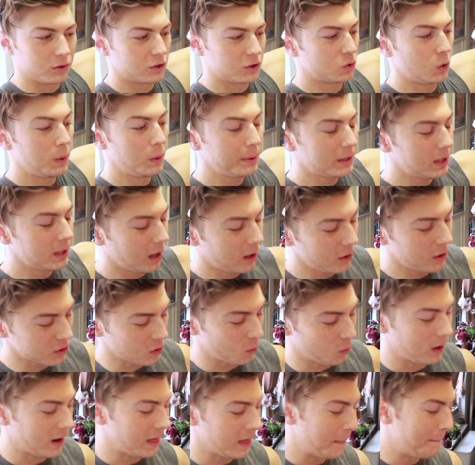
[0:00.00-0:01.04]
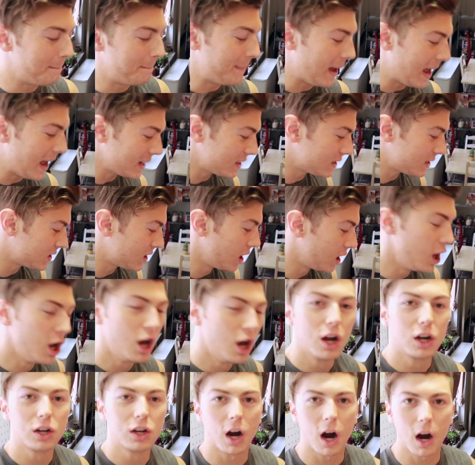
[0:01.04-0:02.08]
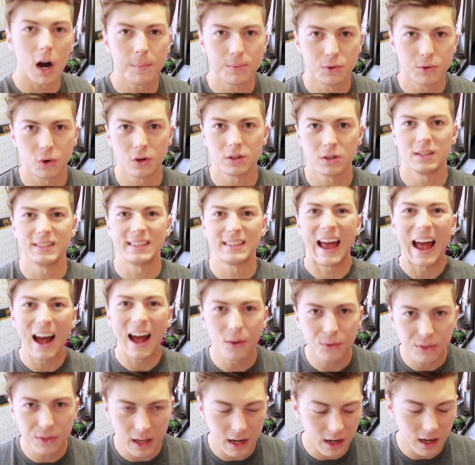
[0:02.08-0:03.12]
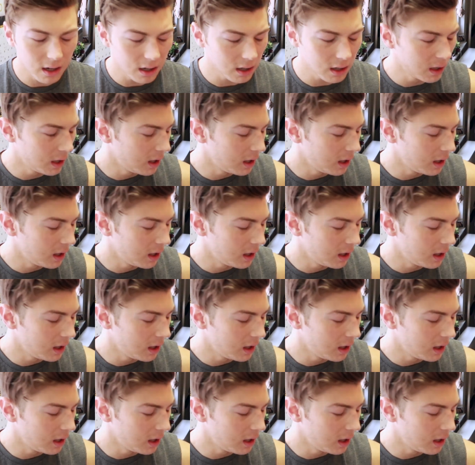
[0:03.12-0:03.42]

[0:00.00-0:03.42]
Sweet potatoes are one of the best carb sources out there.